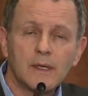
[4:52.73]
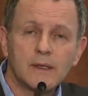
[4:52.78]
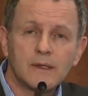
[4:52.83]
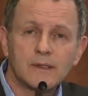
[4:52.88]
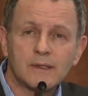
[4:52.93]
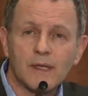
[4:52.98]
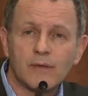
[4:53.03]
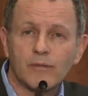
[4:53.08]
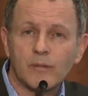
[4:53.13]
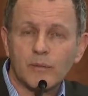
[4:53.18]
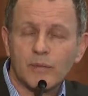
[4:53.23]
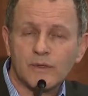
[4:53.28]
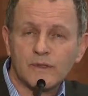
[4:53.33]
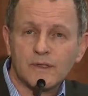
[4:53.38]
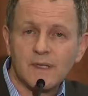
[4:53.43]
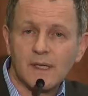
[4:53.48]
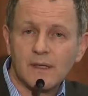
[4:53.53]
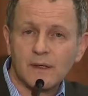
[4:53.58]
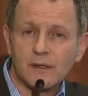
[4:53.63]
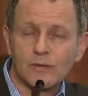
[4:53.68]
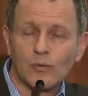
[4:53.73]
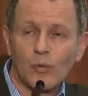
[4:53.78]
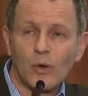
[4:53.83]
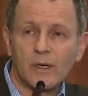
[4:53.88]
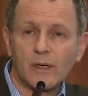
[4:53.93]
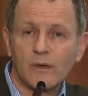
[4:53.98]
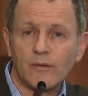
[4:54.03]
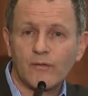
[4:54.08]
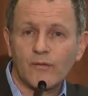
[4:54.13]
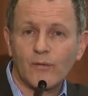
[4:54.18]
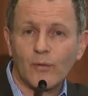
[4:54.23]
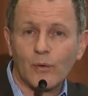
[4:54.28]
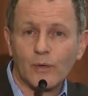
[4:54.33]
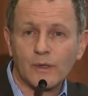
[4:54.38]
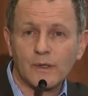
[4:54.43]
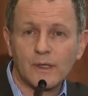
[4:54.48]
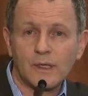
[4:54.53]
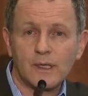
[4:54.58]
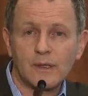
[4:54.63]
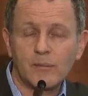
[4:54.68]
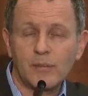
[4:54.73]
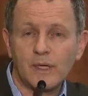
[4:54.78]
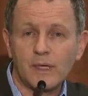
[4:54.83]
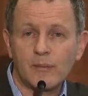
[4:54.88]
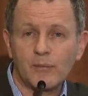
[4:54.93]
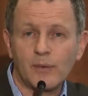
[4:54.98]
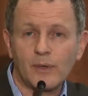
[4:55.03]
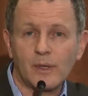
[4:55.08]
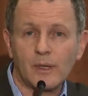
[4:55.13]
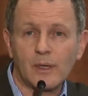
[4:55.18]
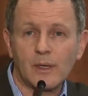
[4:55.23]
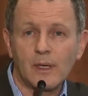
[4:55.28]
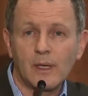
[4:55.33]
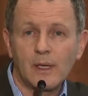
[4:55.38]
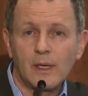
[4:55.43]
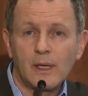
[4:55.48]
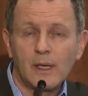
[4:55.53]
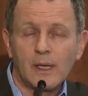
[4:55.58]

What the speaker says: 7% is 1 in 14 people.